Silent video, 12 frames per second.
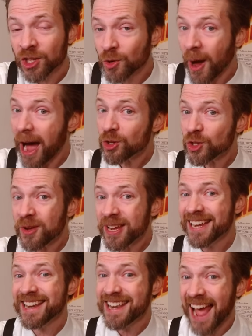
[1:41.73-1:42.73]
So I was
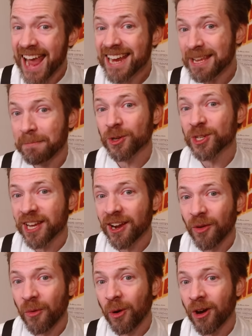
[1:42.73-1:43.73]
doing 90% of
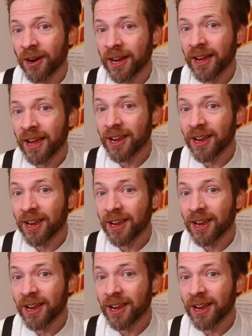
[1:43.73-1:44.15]
the work